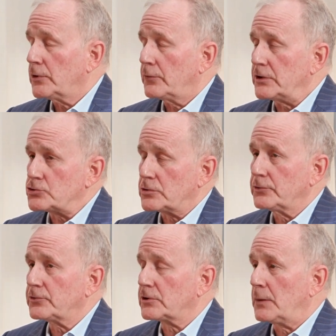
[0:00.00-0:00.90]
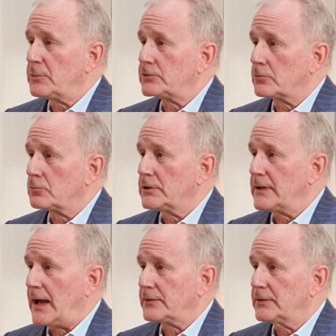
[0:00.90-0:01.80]
So the insurance companies are
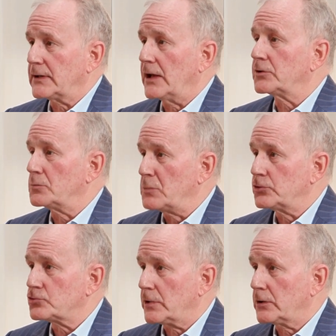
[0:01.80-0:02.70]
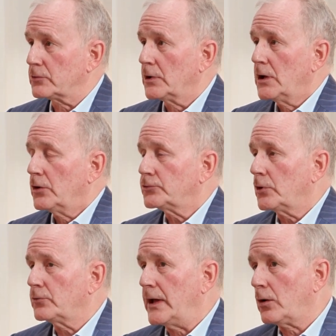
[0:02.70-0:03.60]
really acting as administrators.
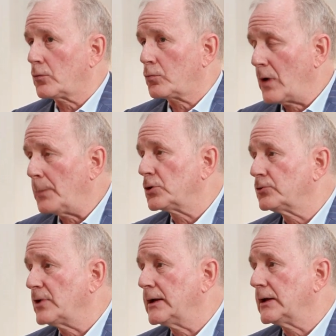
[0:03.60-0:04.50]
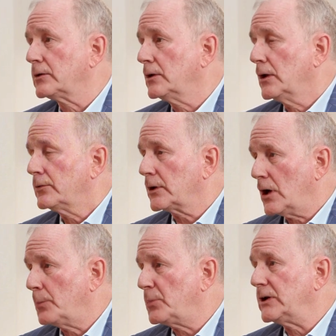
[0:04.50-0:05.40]
So they are representing the
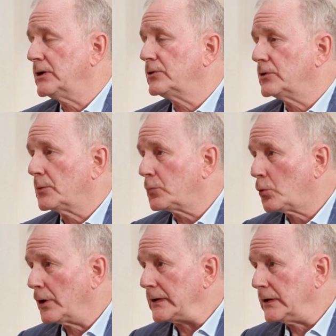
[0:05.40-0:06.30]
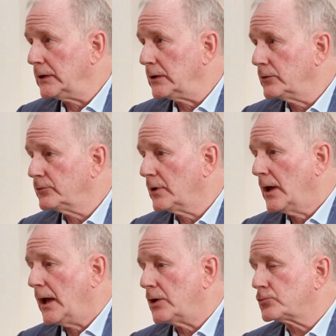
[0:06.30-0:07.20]
companies and the employees
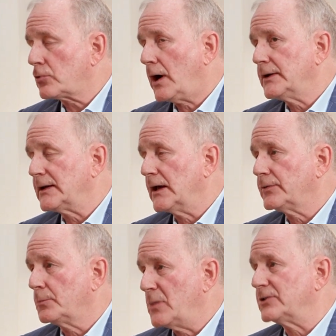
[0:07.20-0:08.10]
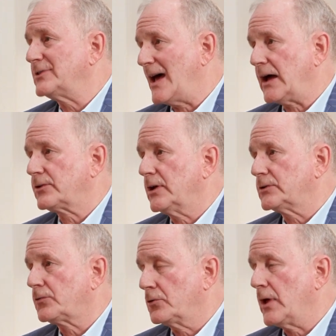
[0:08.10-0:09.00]
and trying to get the best
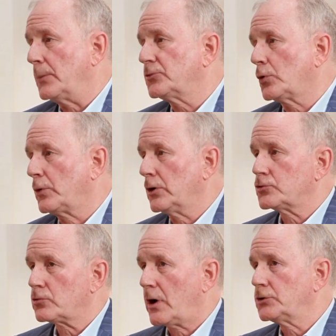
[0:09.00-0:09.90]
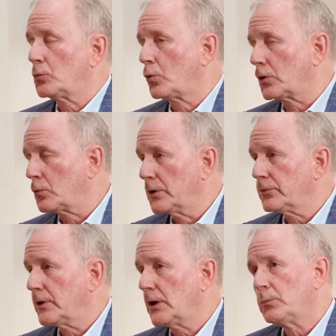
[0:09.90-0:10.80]
access for them. So we're trying to work
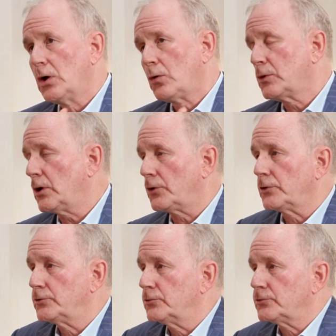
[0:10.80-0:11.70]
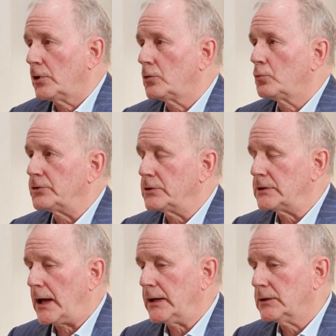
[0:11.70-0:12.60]
with them. We also do so with
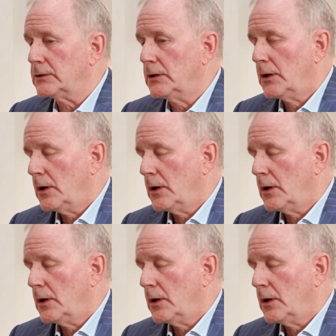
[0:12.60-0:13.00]
United.